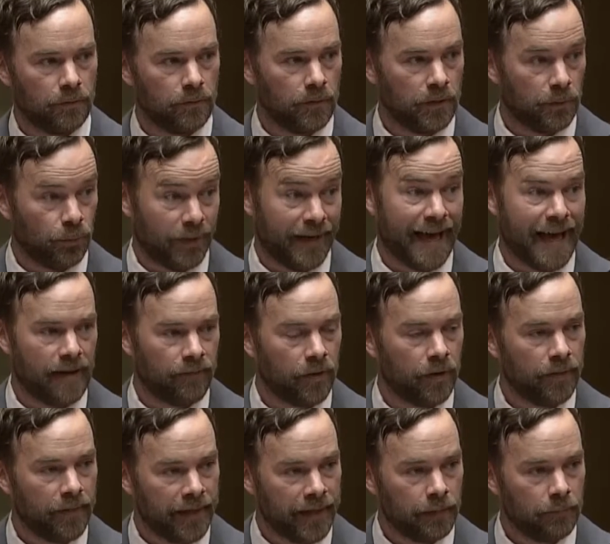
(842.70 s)
would have
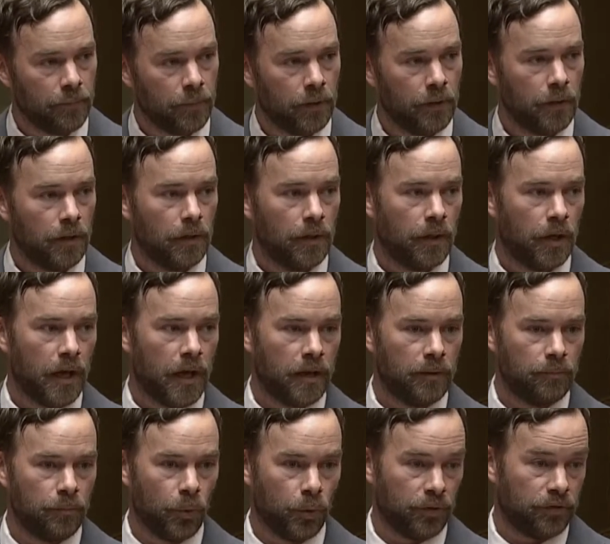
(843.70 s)
on them,
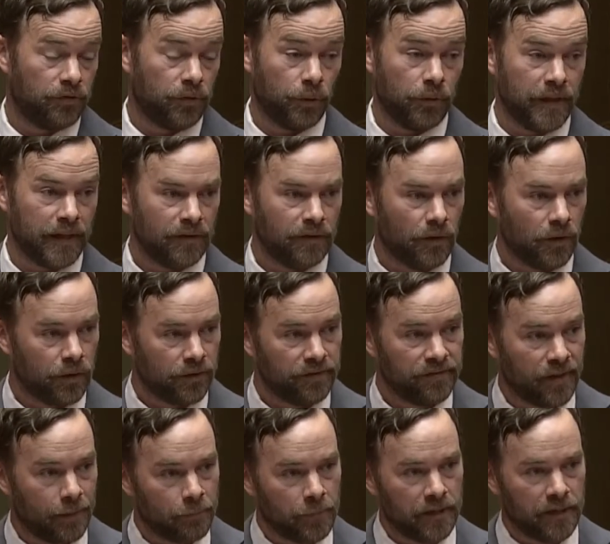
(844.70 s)
more so than on
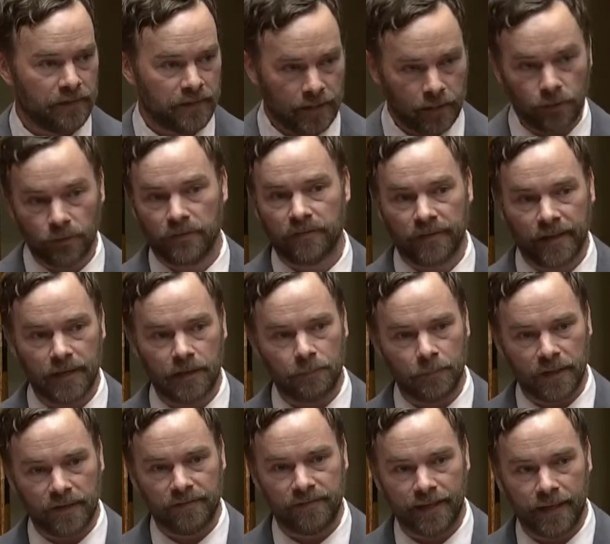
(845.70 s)
somebody that looks like
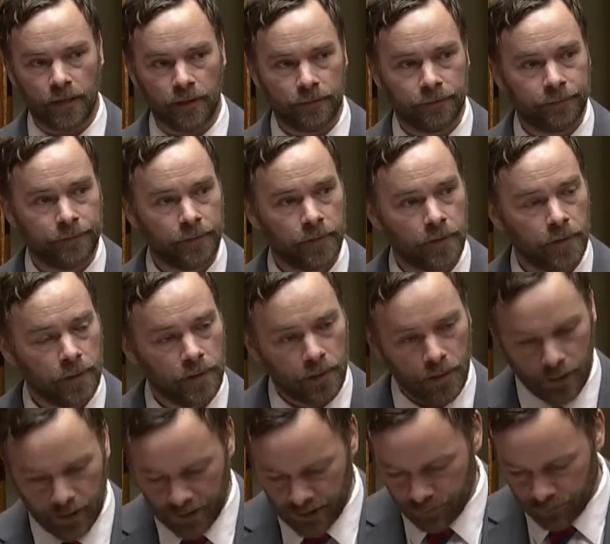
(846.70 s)
myself.
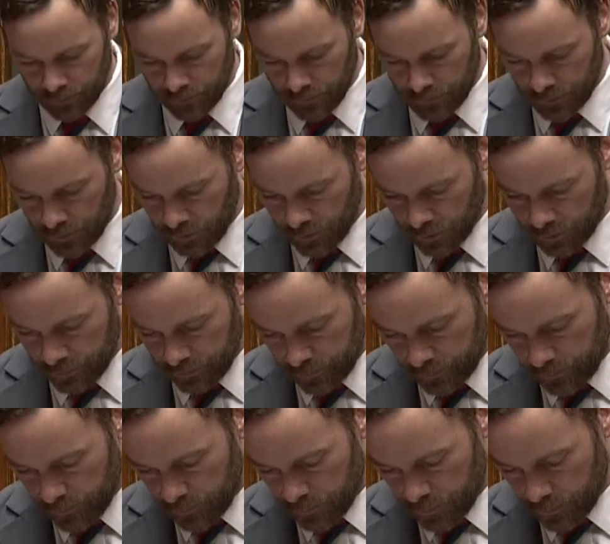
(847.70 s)

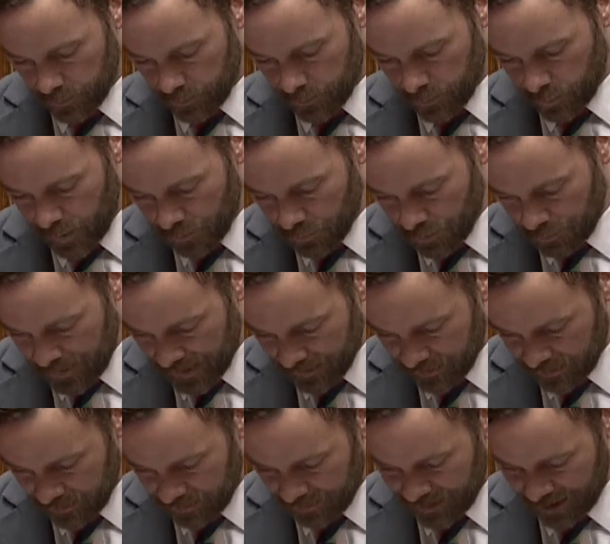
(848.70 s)
When we make
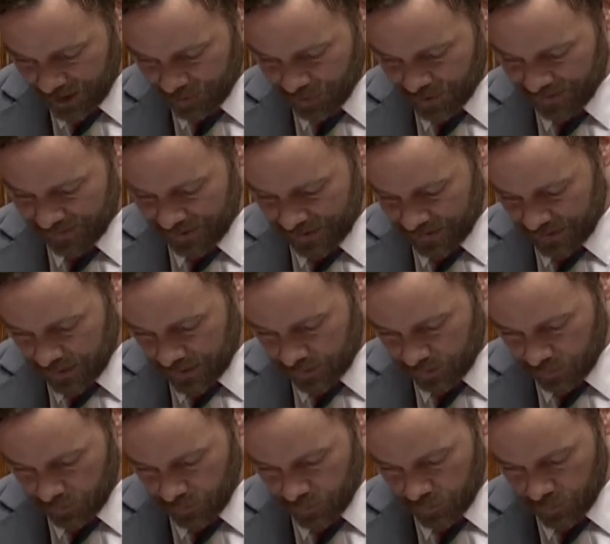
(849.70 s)
these statements, I think
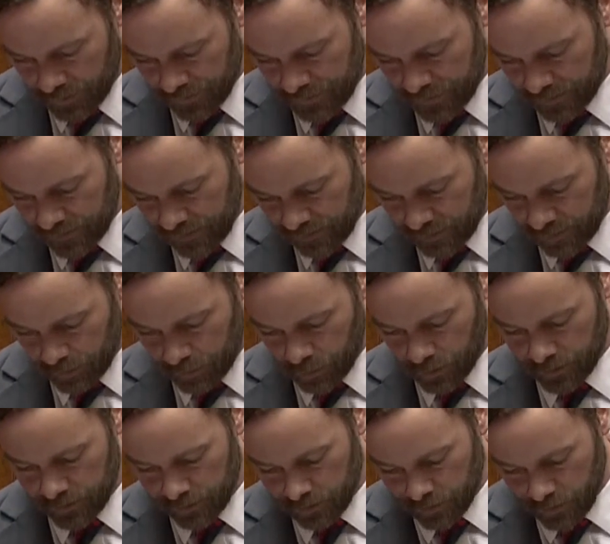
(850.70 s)
one thing that's
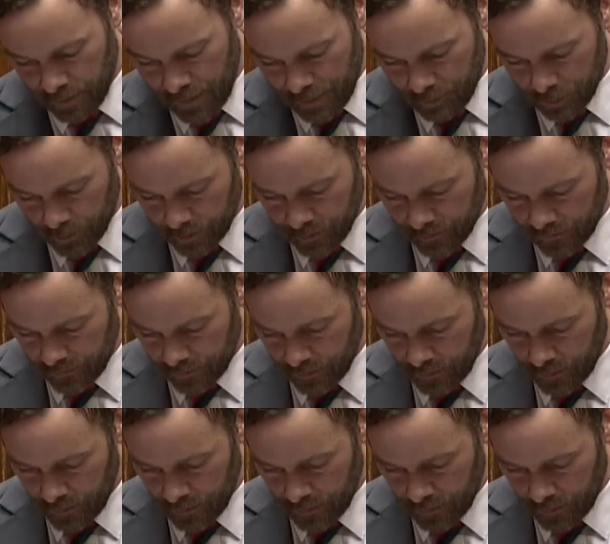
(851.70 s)
important to remember is